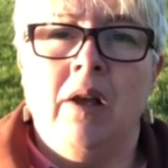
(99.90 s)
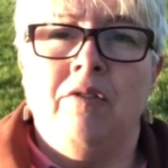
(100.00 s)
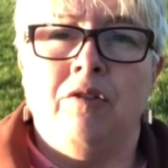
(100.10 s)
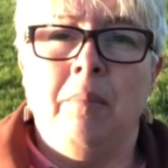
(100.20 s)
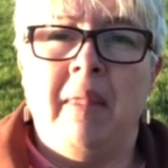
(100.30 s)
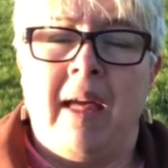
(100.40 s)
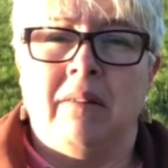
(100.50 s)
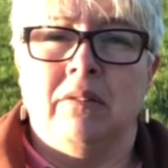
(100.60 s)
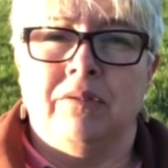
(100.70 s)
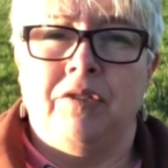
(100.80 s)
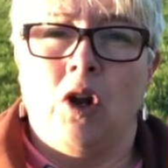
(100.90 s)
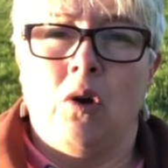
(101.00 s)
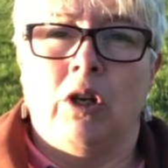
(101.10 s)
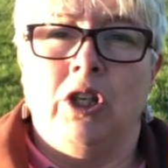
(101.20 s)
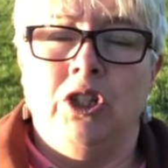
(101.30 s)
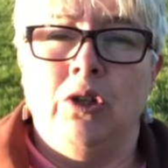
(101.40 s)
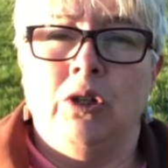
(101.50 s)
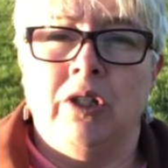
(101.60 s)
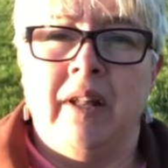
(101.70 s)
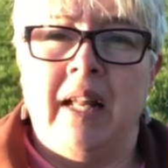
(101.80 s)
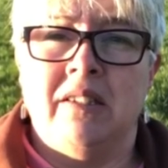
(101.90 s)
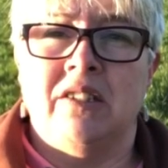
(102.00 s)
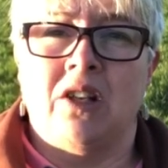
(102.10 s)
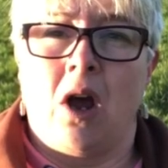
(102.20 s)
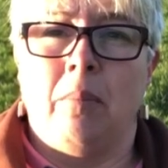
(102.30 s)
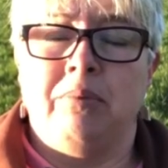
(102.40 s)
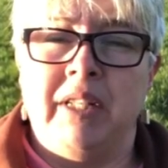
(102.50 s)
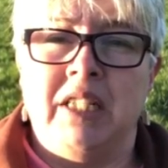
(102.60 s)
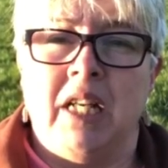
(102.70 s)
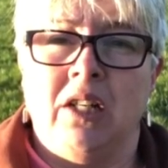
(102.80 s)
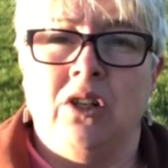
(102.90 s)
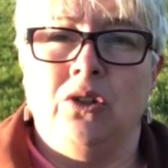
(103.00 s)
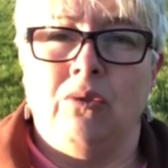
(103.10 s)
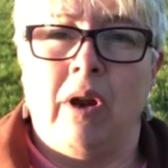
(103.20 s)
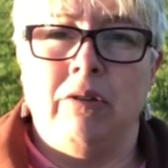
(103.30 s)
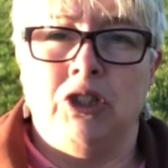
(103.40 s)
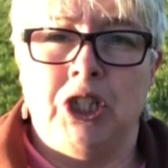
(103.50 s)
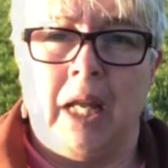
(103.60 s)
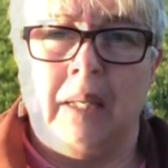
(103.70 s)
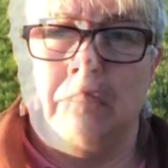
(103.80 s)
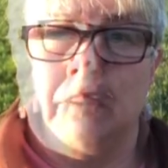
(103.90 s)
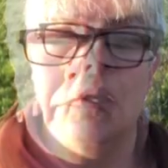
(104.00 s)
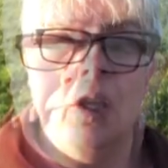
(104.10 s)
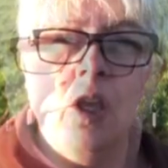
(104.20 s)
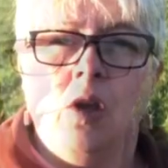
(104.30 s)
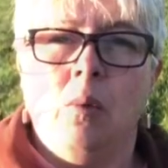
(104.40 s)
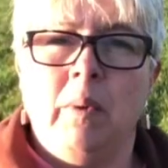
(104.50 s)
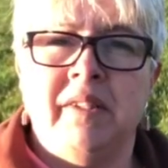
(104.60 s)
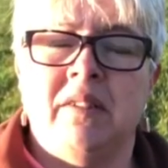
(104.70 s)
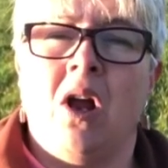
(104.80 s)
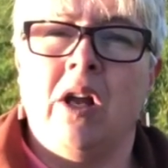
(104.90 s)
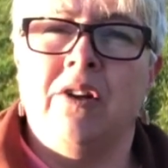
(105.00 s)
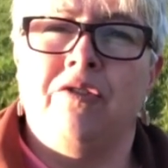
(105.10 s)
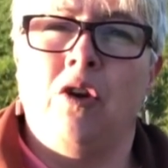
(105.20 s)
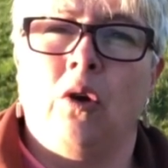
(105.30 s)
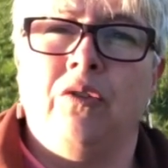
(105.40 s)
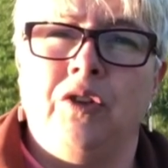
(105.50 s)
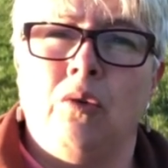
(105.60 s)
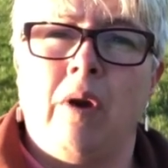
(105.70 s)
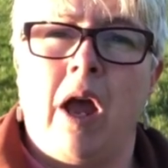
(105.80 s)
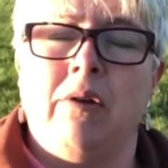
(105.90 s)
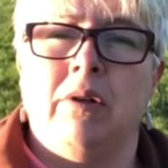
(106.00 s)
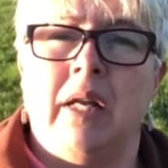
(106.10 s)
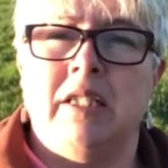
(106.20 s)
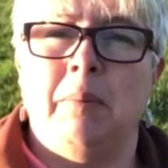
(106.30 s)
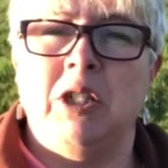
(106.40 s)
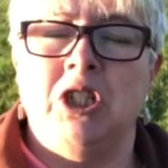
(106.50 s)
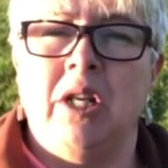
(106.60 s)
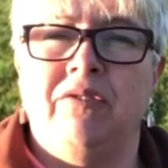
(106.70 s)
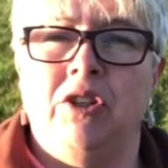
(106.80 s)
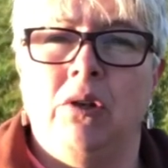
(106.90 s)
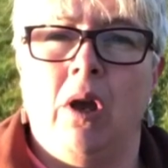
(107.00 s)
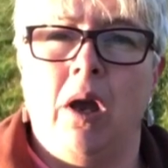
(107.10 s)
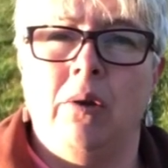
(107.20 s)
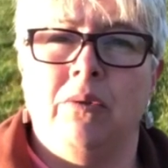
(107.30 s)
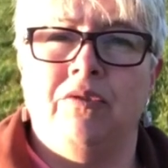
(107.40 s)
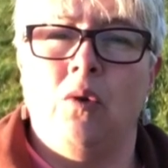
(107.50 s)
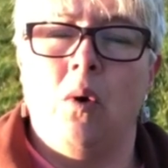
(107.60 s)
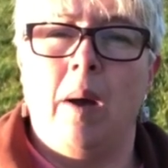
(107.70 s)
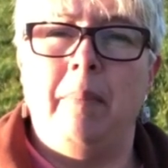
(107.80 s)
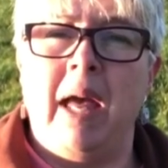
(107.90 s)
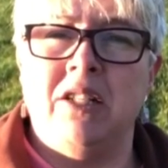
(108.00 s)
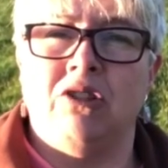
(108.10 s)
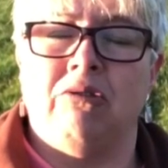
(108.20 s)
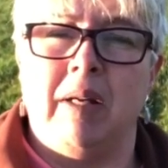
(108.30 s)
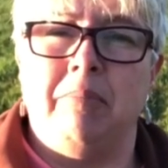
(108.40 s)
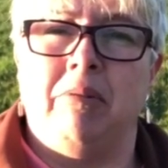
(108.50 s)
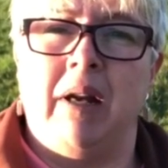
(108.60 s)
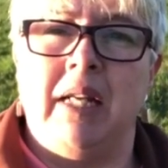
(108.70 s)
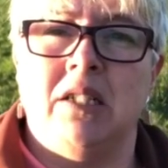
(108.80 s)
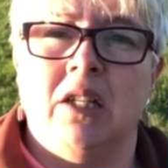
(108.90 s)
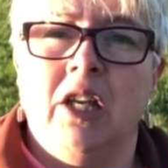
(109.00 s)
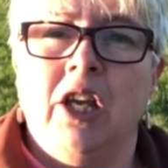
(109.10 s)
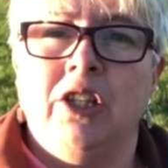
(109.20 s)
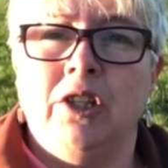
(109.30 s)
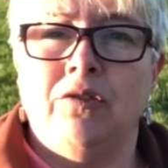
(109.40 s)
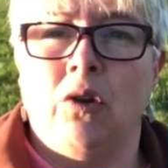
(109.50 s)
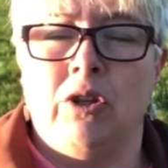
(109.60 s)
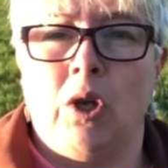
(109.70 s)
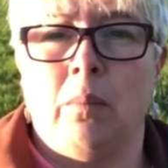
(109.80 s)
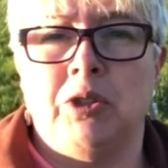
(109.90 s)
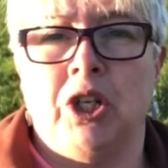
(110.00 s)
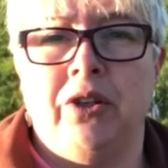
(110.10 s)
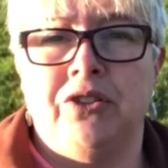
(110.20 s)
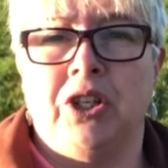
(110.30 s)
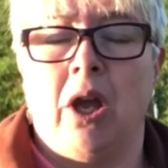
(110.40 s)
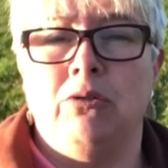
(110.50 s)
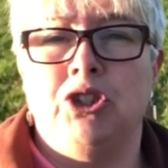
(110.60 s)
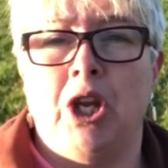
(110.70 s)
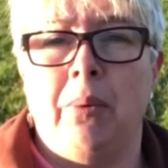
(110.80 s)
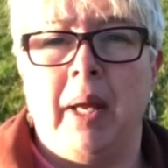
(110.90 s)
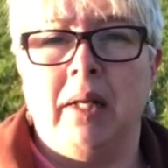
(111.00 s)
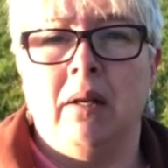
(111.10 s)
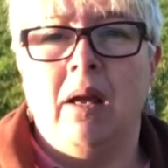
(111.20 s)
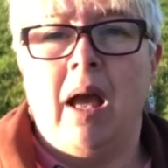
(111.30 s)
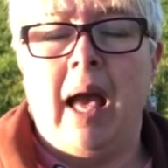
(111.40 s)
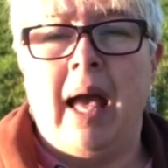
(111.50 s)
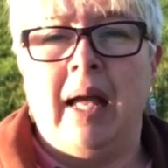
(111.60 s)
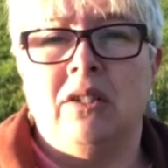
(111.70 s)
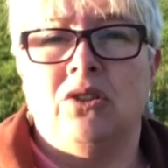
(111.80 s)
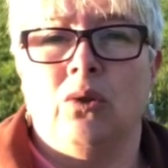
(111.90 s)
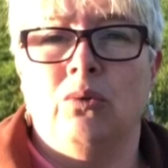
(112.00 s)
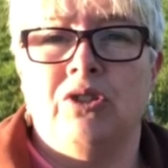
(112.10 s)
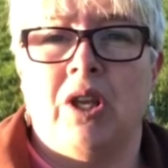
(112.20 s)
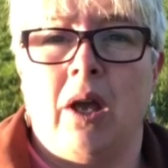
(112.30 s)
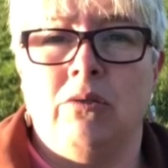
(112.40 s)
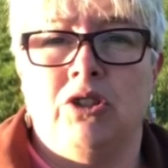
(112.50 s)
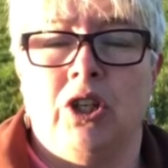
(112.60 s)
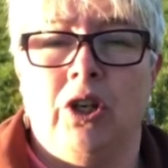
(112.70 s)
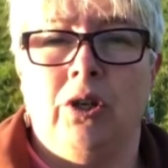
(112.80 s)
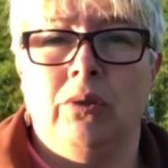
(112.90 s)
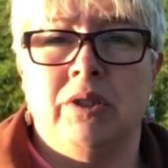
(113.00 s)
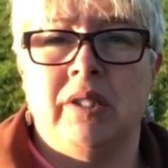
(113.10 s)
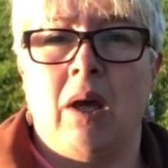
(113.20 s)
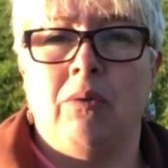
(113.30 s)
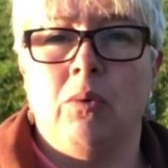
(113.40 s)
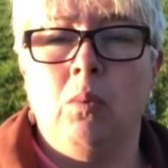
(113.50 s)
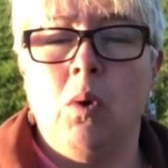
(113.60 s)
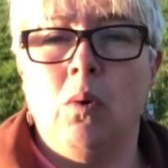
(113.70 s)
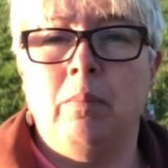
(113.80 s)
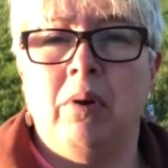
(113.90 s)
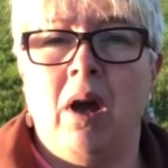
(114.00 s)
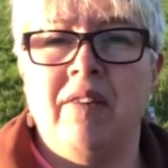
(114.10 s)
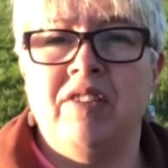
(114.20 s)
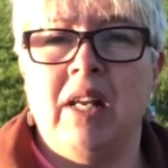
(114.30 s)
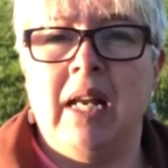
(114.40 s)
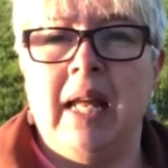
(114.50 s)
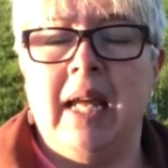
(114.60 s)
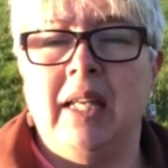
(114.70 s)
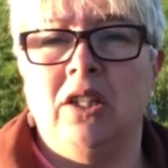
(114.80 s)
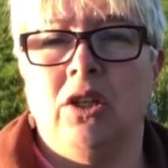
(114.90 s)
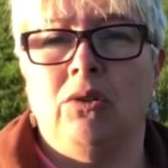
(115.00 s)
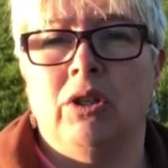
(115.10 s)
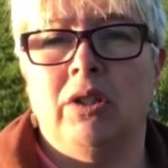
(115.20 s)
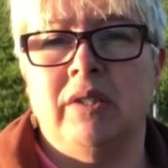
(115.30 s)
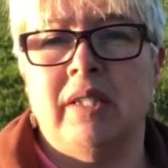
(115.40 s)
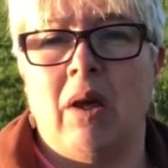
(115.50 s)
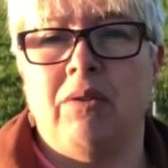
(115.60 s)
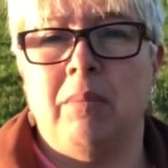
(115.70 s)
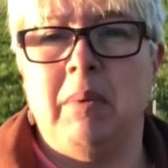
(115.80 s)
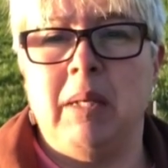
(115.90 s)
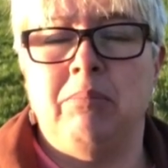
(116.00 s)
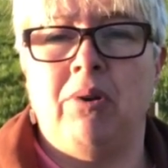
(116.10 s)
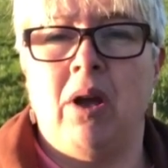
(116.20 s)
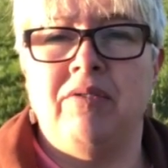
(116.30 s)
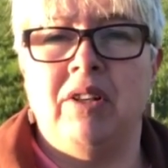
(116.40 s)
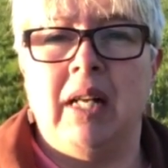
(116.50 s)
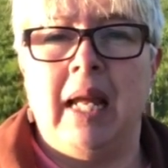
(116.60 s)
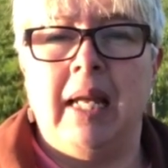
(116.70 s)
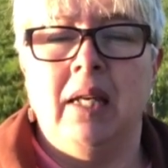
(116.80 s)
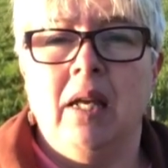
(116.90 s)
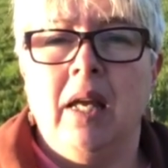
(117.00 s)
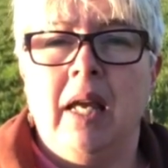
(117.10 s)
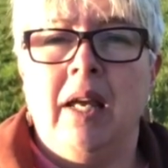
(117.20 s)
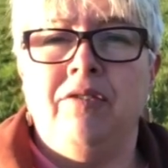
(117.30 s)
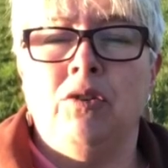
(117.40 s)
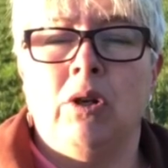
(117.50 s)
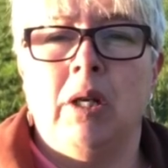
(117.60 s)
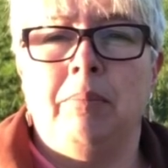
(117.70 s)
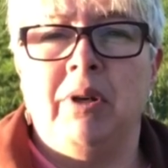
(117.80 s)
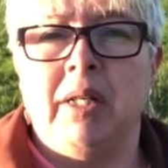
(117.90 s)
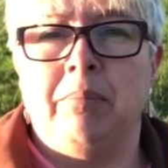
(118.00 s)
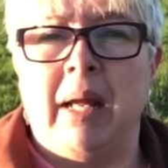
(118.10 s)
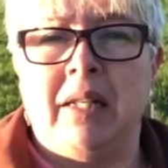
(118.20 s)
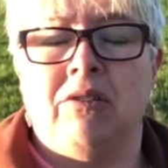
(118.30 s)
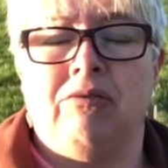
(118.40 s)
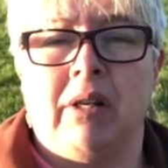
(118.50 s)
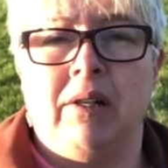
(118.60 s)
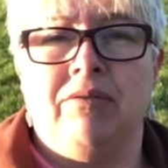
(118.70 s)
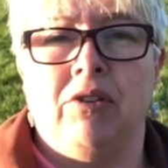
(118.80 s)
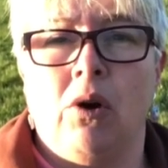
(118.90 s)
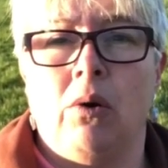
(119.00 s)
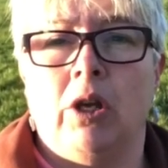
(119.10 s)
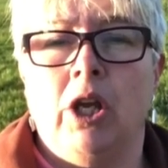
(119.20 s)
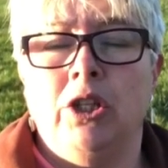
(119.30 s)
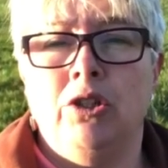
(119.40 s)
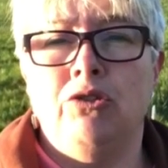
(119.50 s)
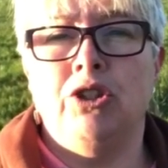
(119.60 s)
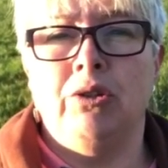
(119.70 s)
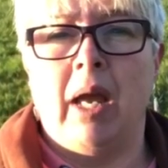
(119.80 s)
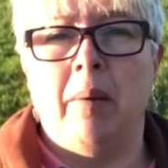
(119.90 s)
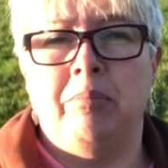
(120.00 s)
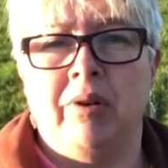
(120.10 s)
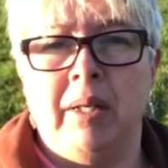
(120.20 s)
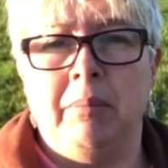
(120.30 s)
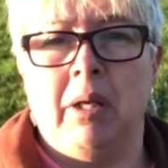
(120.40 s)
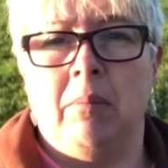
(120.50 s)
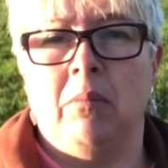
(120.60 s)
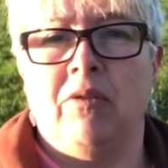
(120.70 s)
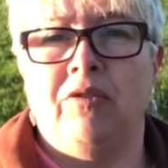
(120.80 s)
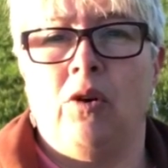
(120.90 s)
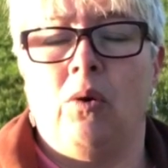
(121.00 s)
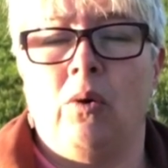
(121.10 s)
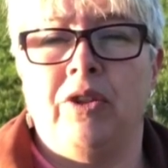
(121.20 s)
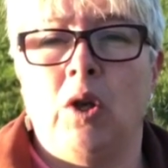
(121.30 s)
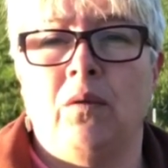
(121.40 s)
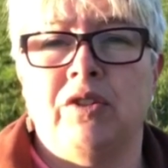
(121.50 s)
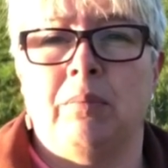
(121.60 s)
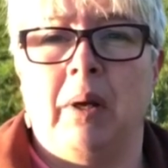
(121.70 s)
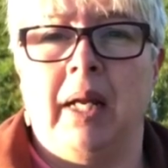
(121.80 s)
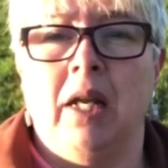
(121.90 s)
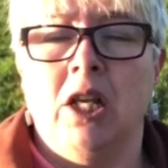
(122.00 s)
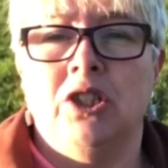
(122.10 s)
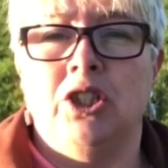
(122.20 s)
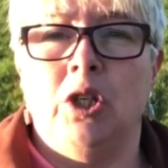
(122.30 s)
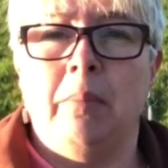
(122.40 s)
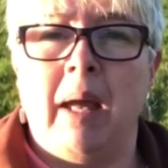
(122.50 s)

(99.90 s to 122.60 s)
From that flock you can then start breeding your own sheep. With starting a flock of your own, especially if you go for a pedigree breed, you've got the option to go showing and also to sell the wool privately. You can sell the meat privately. If you're going to breed a pedigree flock, you do get a premium for the offspring. So you